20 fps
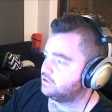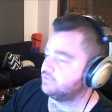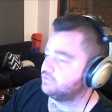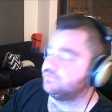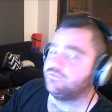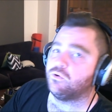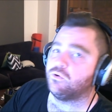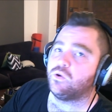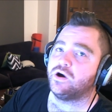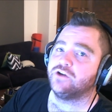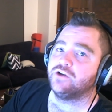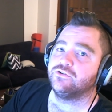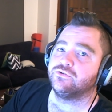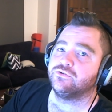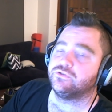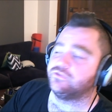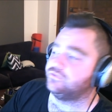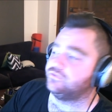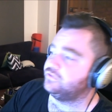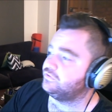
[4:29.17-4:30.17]

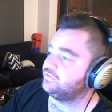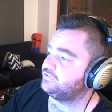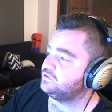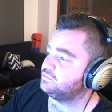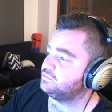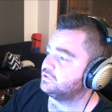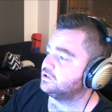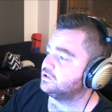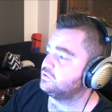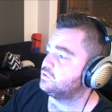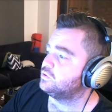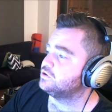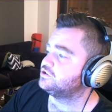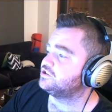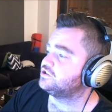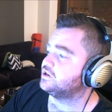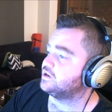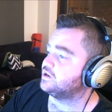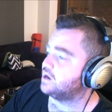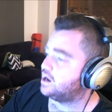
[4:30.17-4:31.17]
450 milliwatts
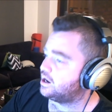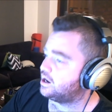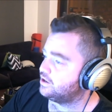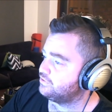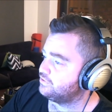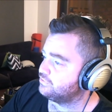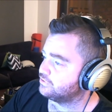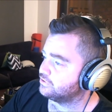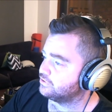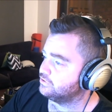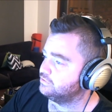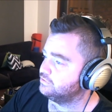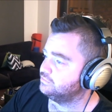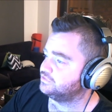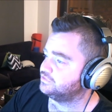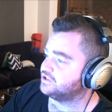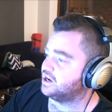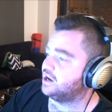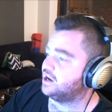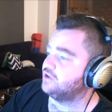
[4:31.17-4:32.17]
at 100 ohms.
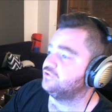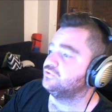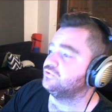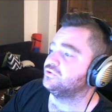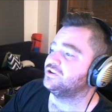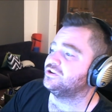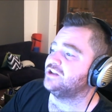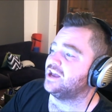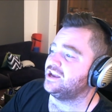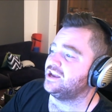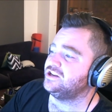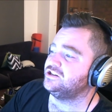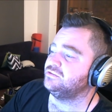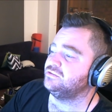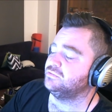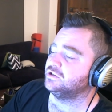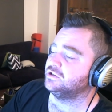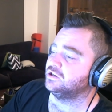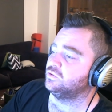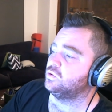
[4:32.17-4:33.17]
180
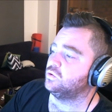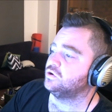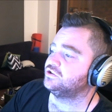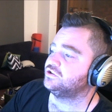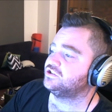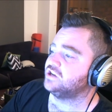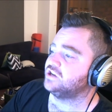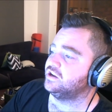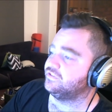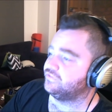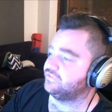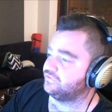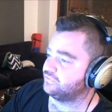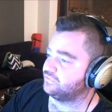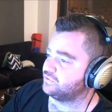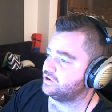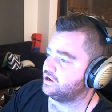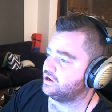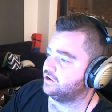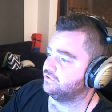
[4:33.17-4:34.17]
milliwatts at
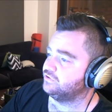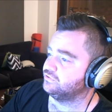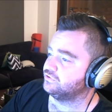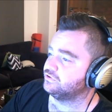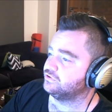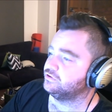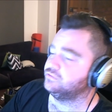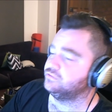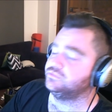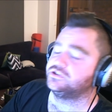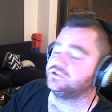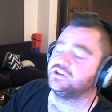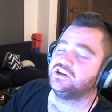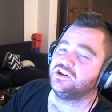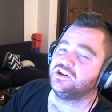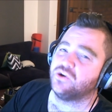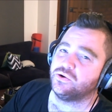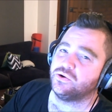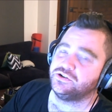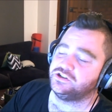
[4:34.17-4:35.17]
300 ohms.
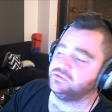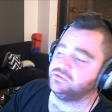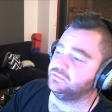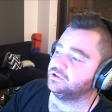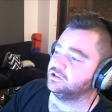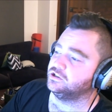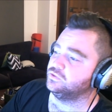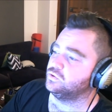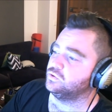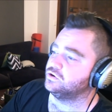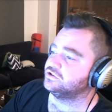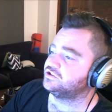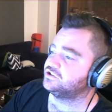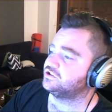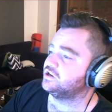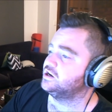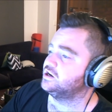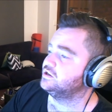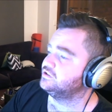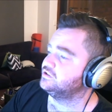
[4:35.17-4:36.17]
90 milliwatts
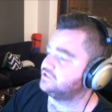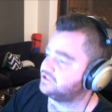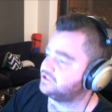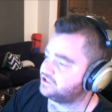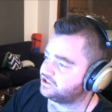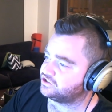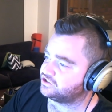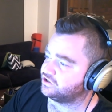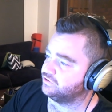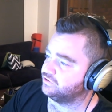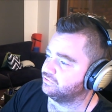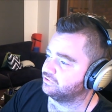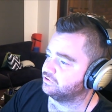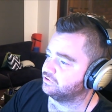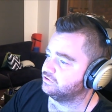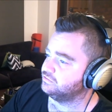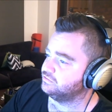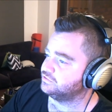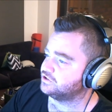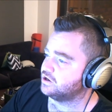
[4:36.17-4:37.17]
at 600
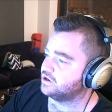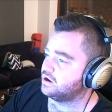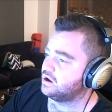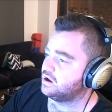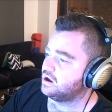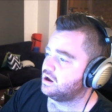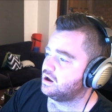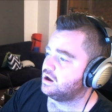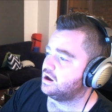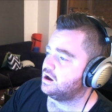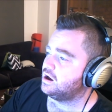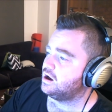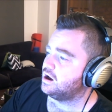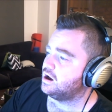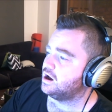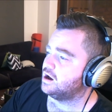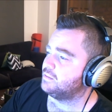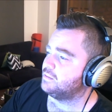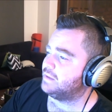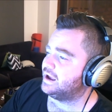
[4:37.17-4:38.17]
ohms.
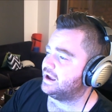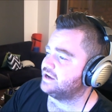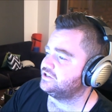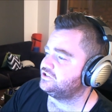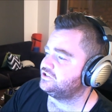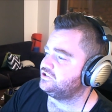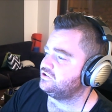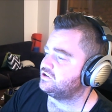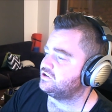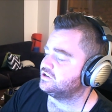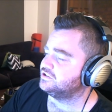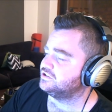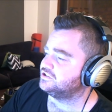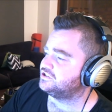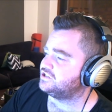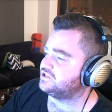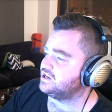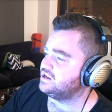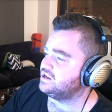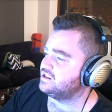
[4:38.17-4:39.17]
As you can
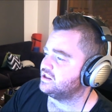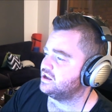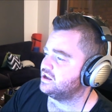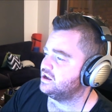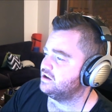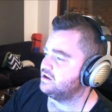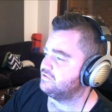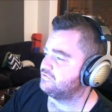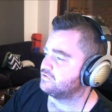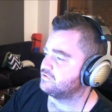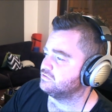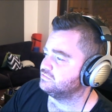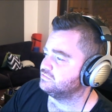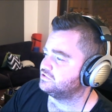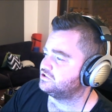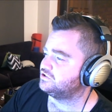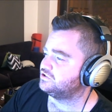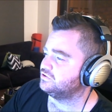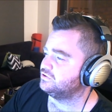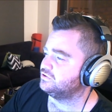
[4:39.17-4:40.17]
see there, from
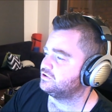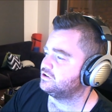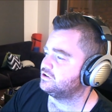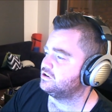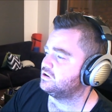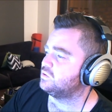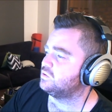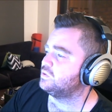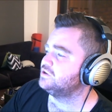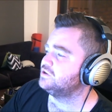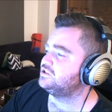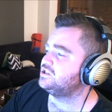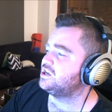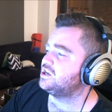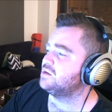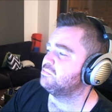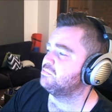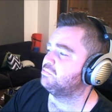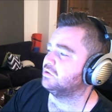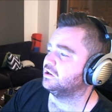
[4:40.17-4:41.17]
sort of once you
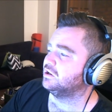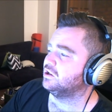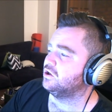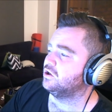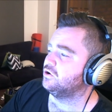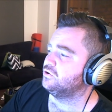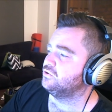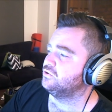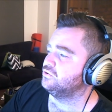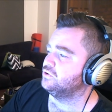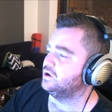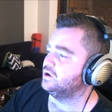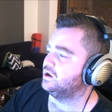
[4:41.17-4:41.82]
get below,